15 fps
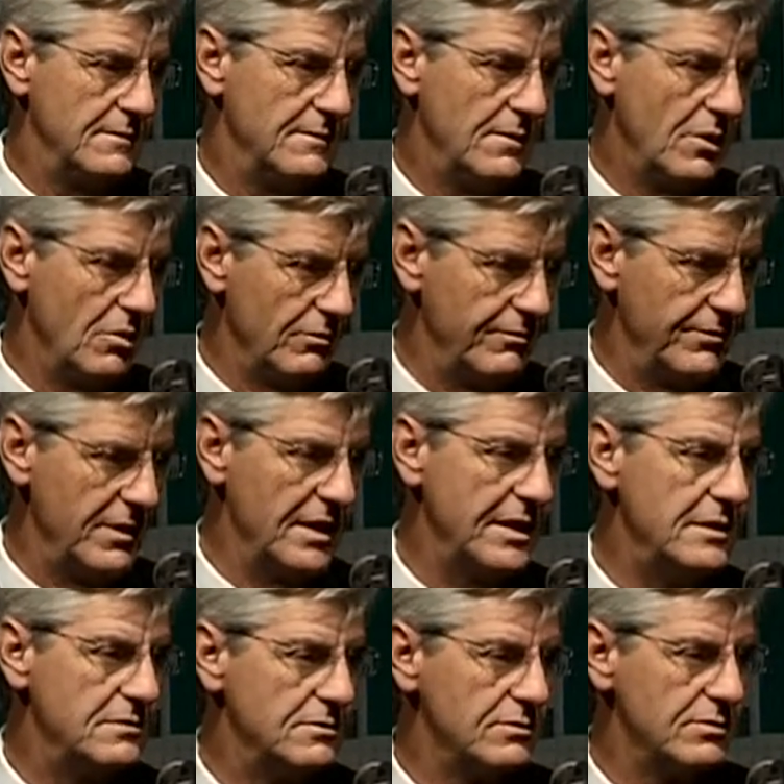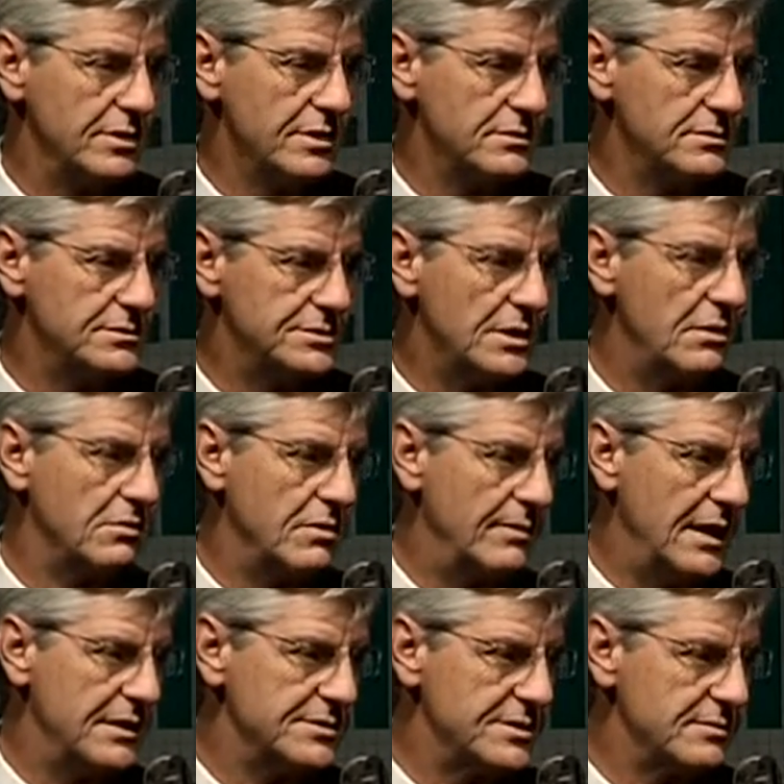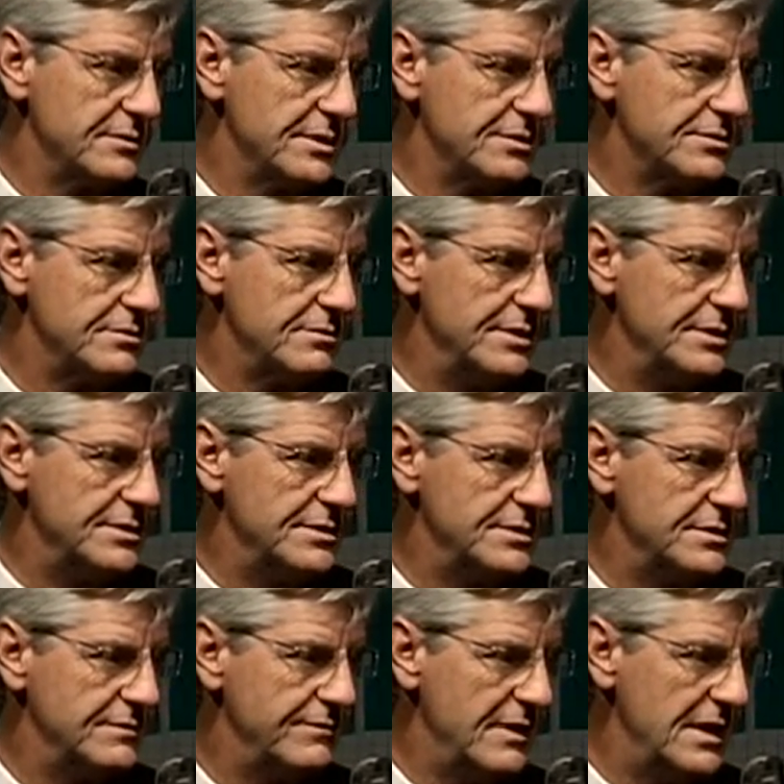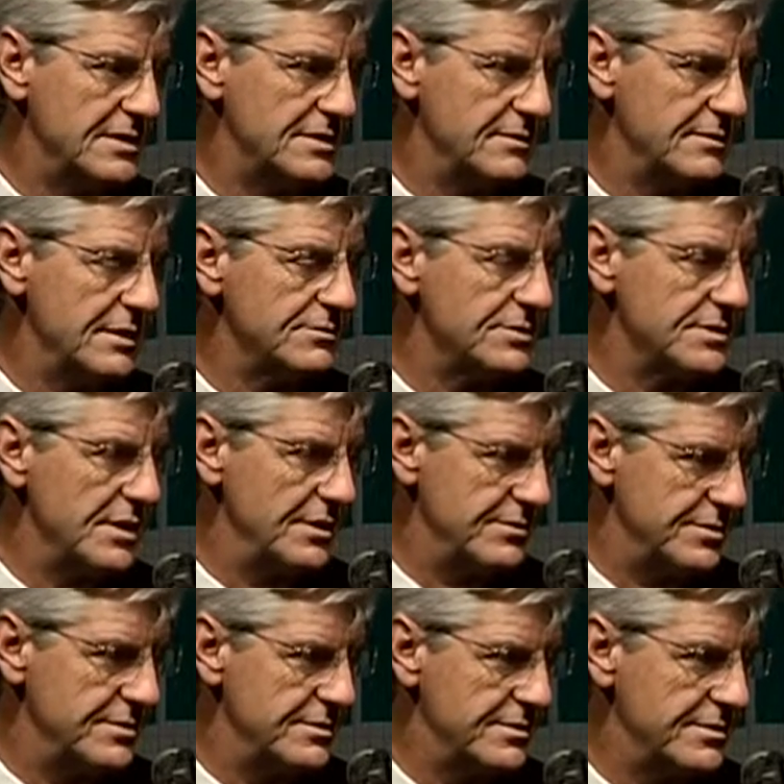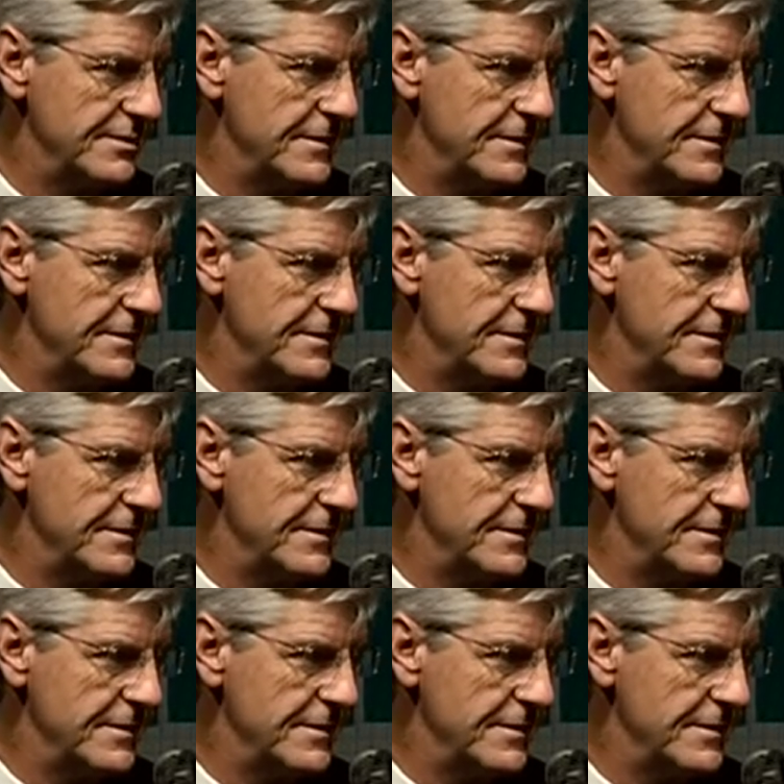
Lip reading: hopefully, we'll talk about some of those reasons and find some of those solutions.